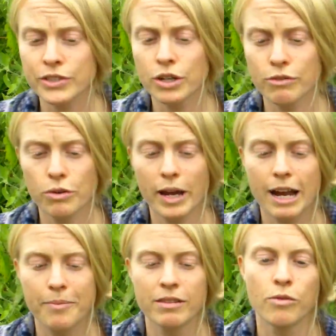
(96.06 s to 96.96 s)
So if you
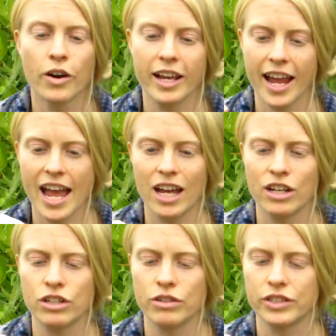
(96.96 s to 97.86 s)
wake up in the morning
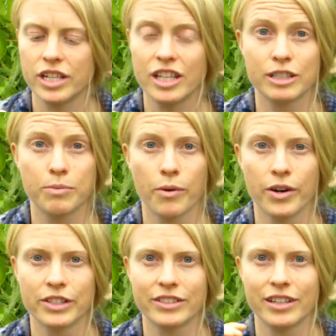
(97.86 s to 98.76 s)
and you see the
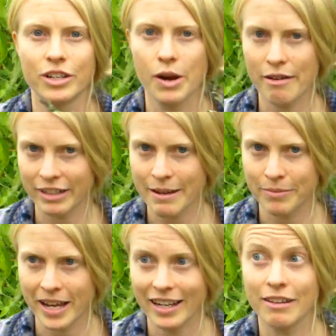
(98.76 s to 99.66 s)
spores, you have
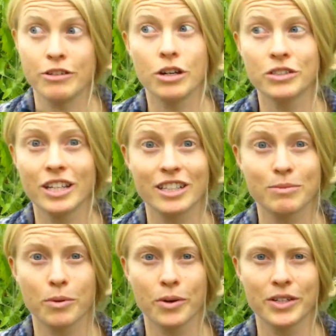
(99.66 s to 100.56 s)
late blight. If you don't see the
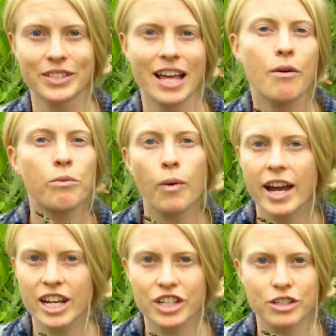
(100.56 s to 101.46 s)
spores, that
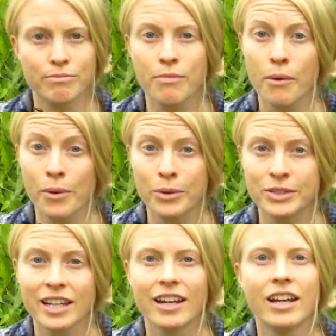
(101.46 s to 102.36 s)
whitish
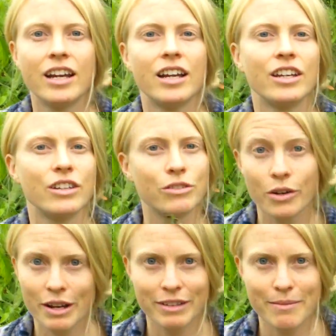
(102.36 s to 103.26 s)
mold, you
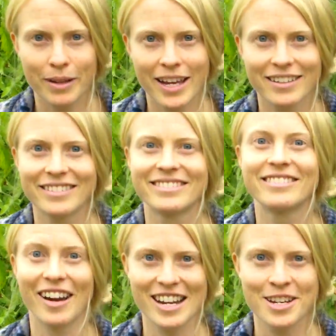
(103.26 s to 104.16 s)
don't have late blight.
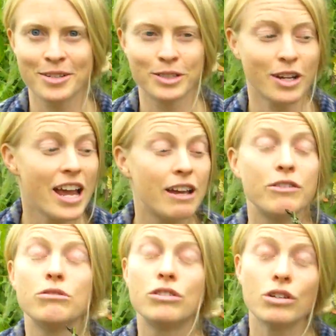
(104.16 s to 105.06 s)
Great news.
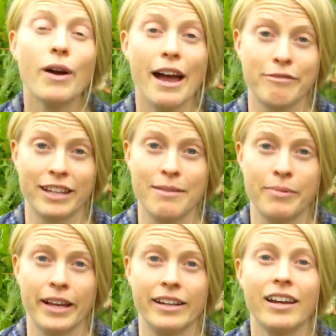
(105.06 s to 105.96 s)
If you do have
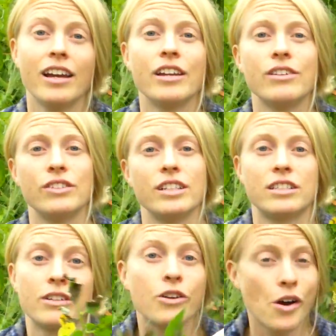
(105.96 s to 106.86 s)
late blight, you
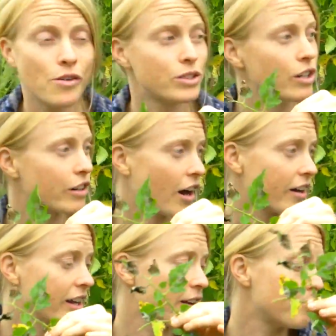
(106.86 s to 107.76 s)
need to go to your
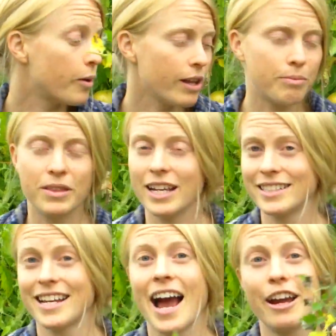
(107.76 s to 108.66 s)
garden, pull up the
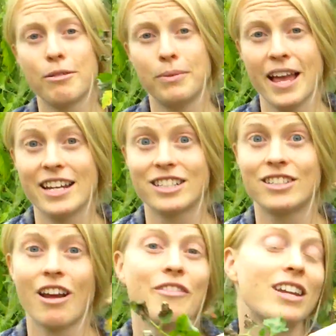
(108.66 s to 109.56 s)
entire plant,
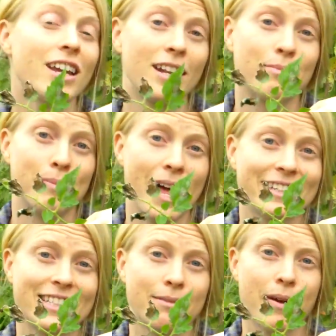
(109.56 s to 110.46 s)
shove it in a
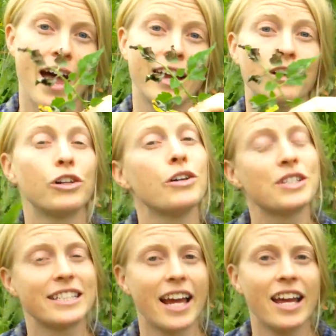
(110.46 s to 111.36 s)
plastic bag,
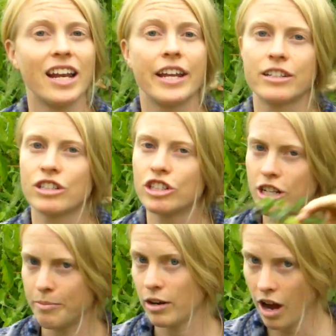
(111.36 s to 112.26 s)
close it tight, and
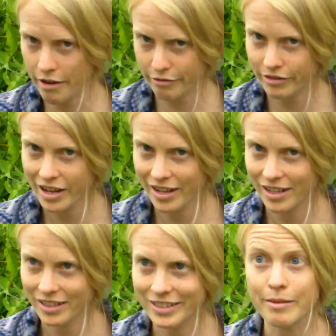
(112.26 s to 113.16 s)
ship it off
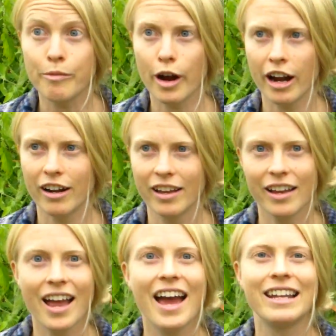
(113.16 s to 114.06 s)
somewhere,
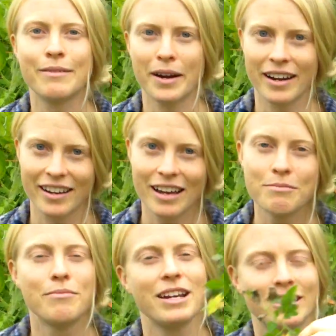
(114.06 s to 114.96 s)
anywhere.
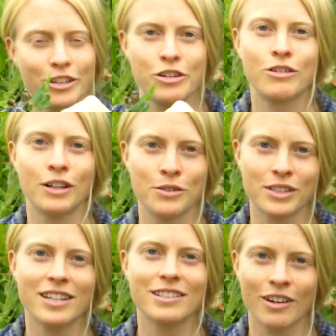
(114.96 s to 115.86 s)
But make sure you
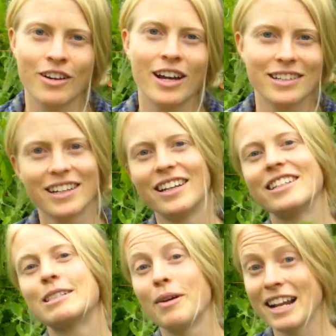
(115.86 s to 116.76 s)
close it so you're not
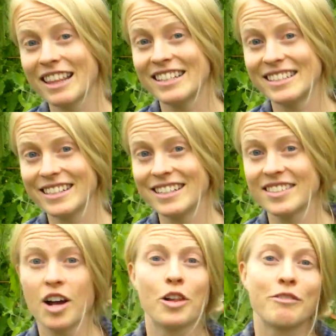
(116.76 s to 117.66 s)
spreading the
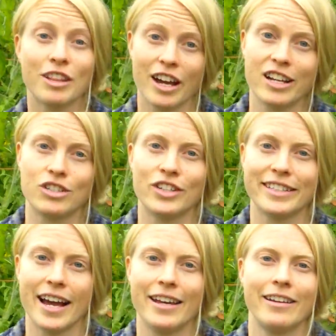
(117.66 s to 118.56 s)
disease all over the
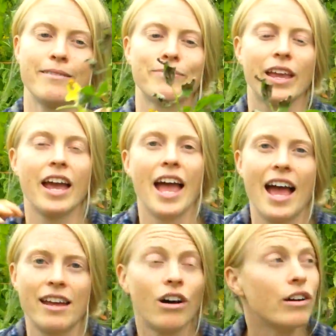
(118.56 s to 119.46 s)
countryside.
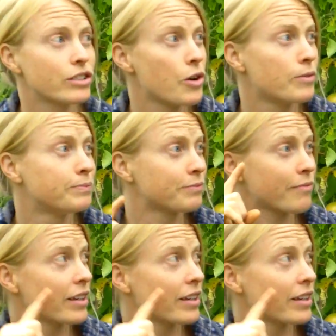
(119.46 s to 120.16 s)
And also,